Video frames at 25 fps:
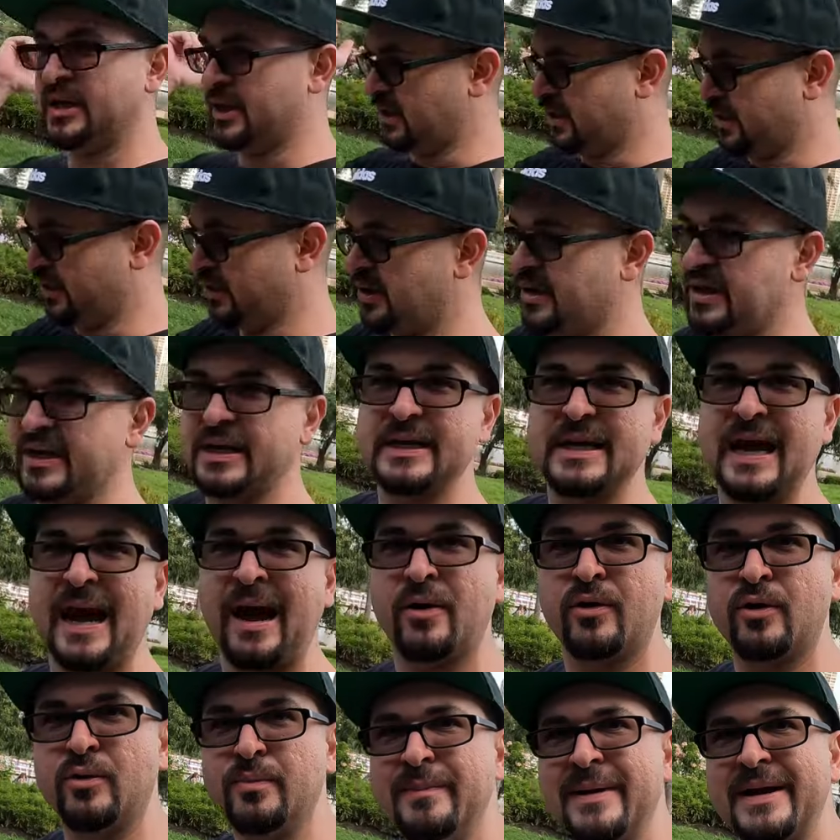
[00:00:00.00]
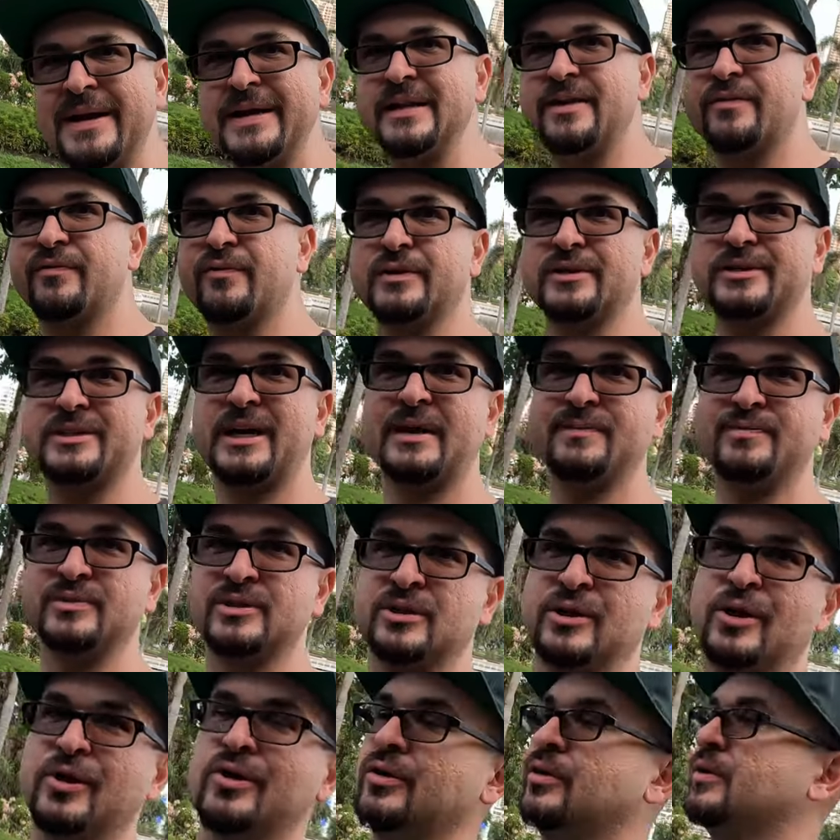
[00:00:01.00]
You're gonna encounter many different types
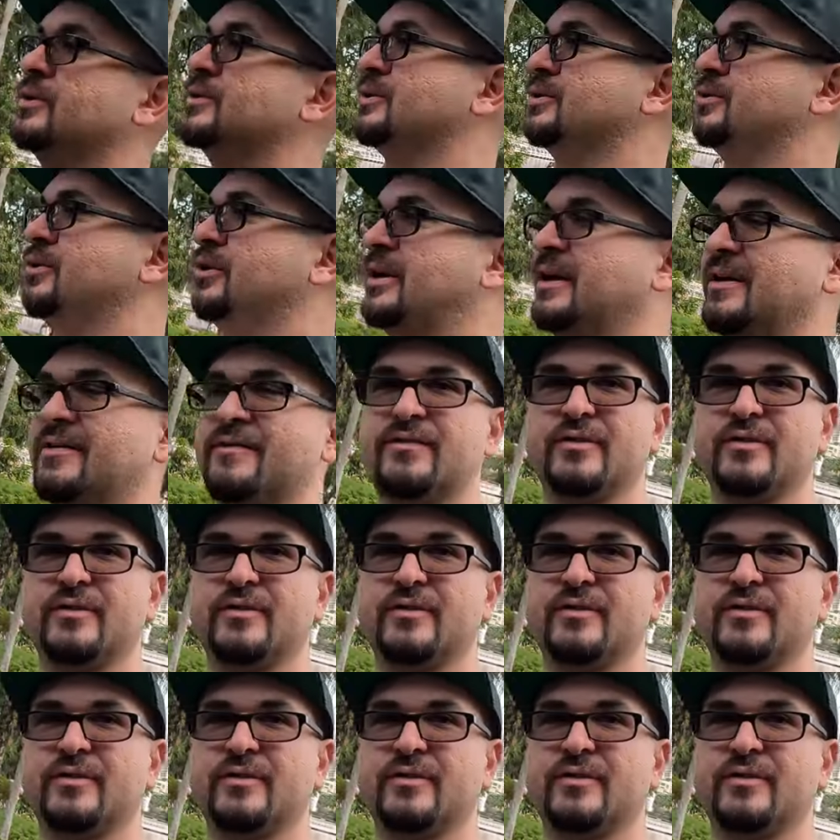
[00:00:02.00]
of girls looking